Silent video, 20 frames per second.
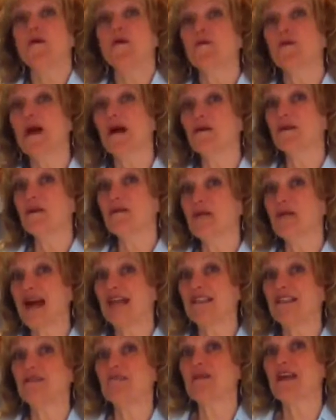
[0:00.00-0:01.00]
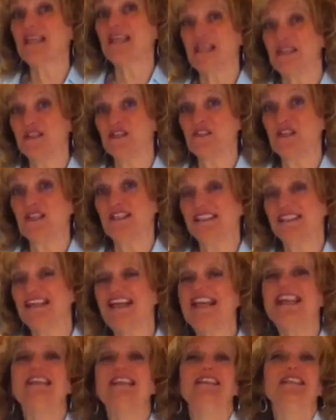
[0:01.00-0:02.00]
Welcome back to my kitchen.
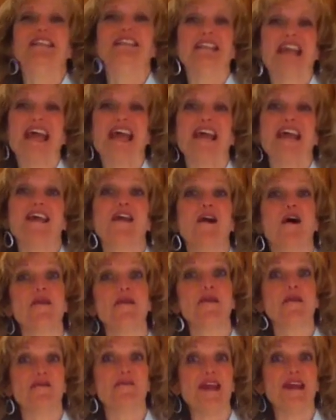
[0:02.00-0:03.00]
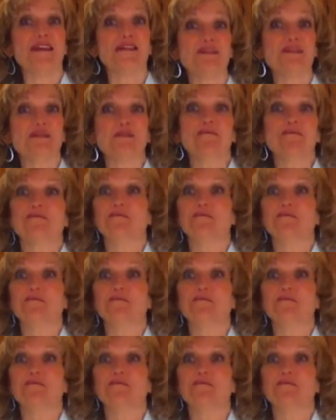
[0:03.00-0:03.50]
Today on the menu,